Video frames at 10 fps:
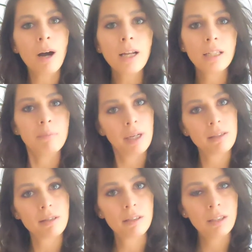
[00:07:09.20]
body
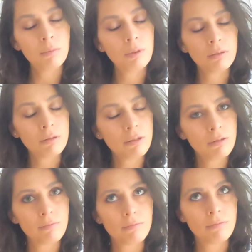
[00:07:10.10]
basically will
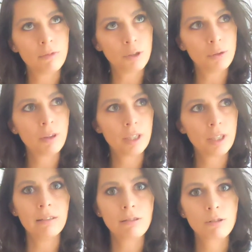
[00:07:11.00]
do
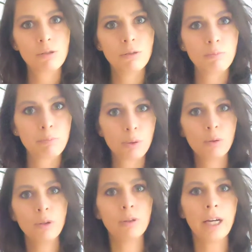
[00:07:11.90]
things to
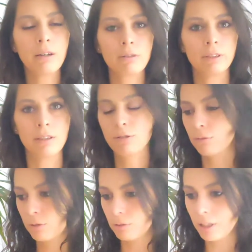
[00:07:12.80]
pull you out of it,
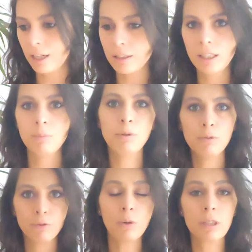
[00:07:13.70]
so to not keep
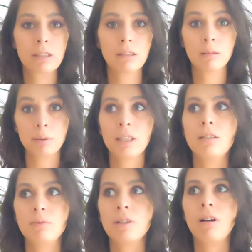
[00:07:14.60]
you focused in a
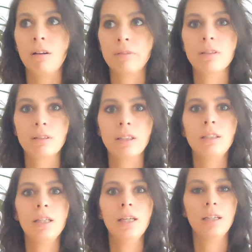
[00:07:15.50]
place where
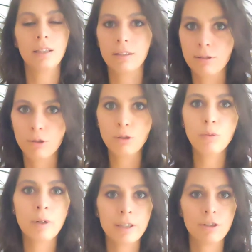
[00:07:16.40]
obviously it's
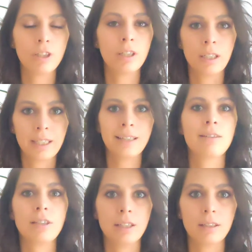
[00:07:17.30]
too much and it
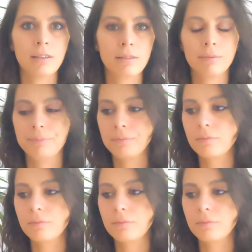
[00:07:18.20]
can't take it.